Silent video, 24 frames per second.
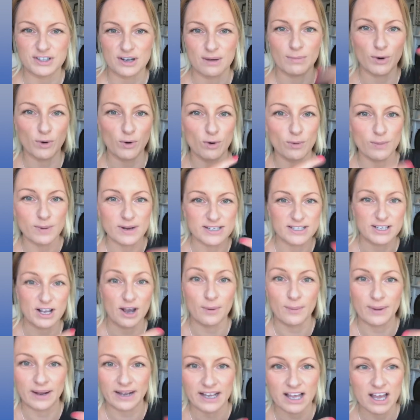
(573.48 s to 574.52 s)
always
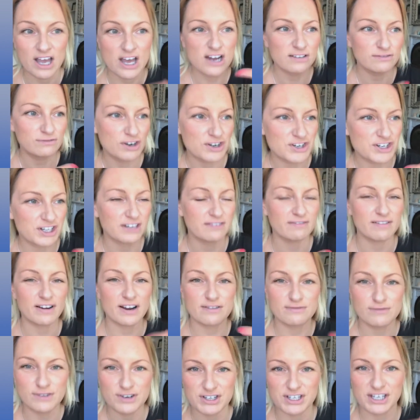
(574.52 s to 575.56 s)
going, rushing
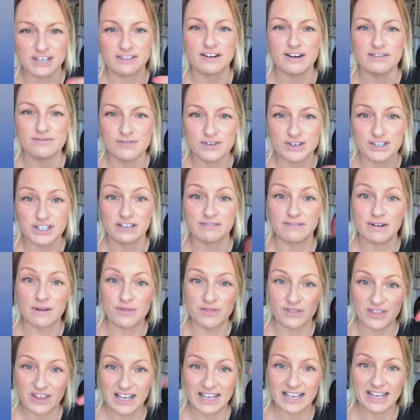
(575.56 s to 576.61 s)
around,
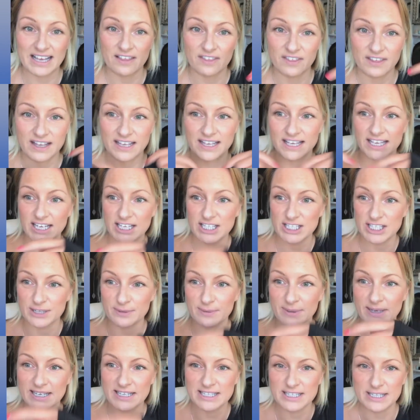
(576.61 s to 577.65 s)
thinking,
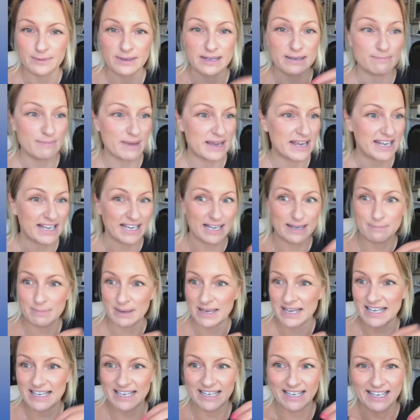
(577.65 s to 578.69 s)
doing, making,
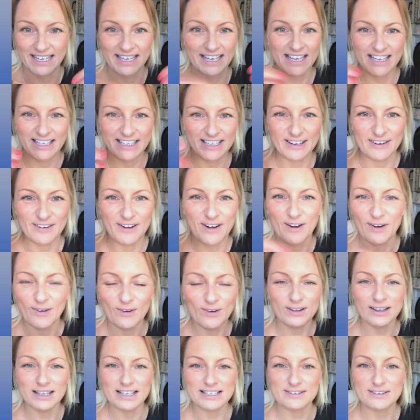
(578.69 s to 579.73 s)
baking, you know, all
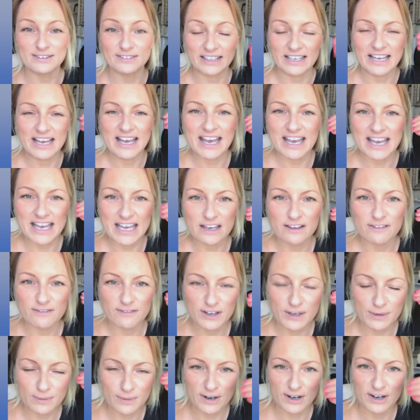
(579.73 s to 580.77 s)
that sort of thing. If
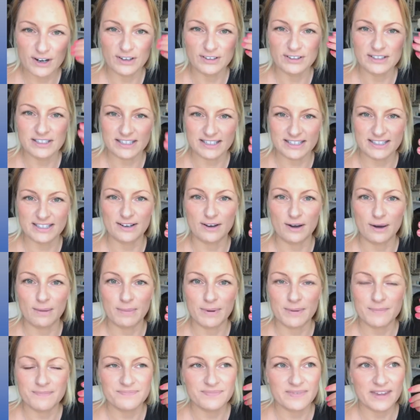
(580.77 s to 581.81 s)
you are non-stop,
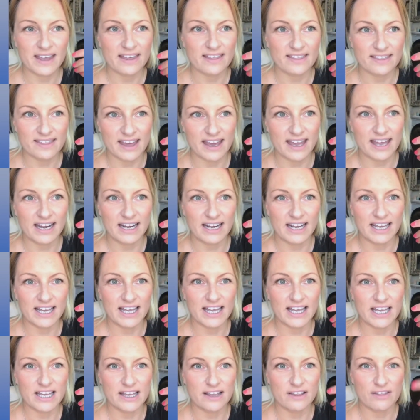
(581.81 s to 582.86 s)
then
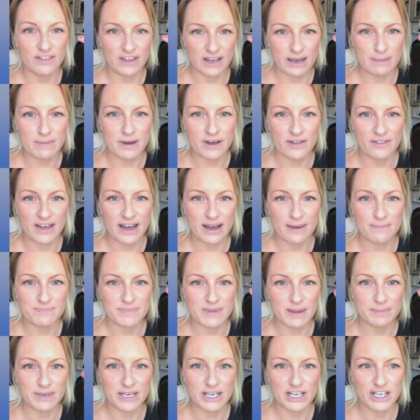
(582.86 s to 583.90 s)
think about that.
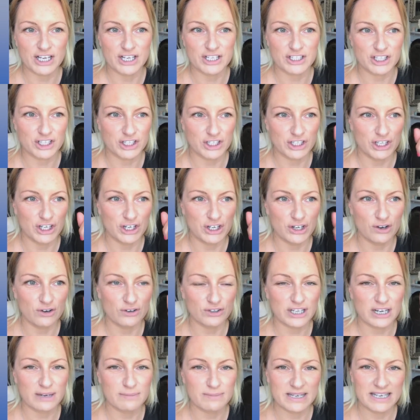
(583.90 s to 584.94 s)
because you're not
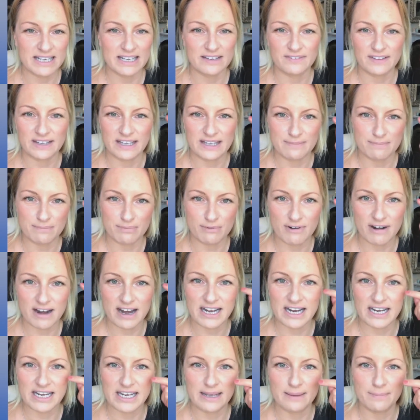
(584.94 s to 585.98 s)
going to be giving your brain
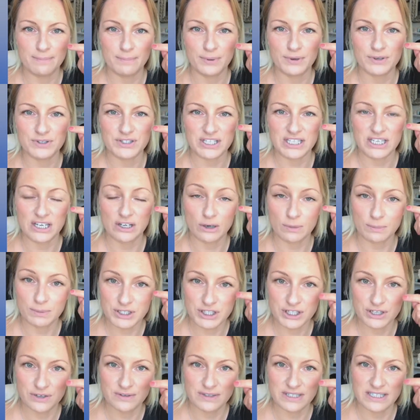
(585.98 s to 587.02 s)
and your body an
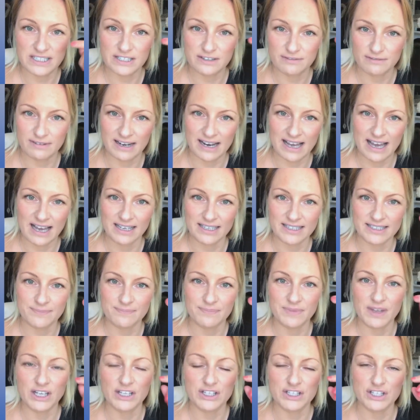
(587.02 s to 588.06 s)
opportunity to relax.
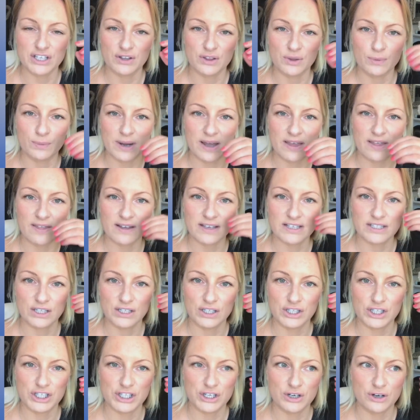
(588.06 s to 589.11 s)
And so the way that's going
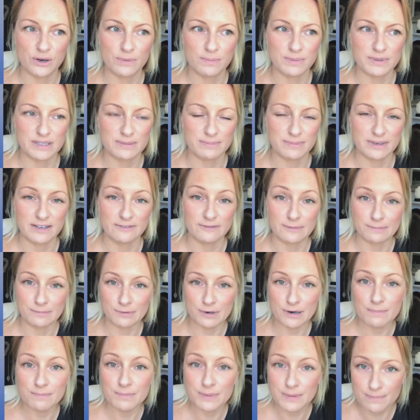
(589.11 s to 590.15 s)
to show up as a bit of a
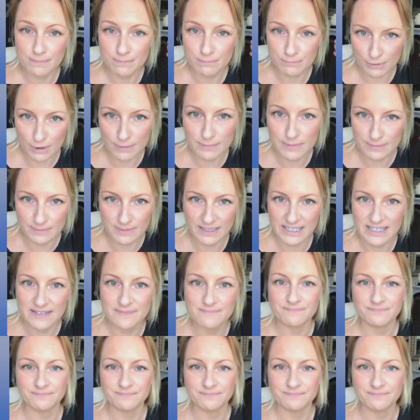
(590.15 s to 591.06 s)
problem probably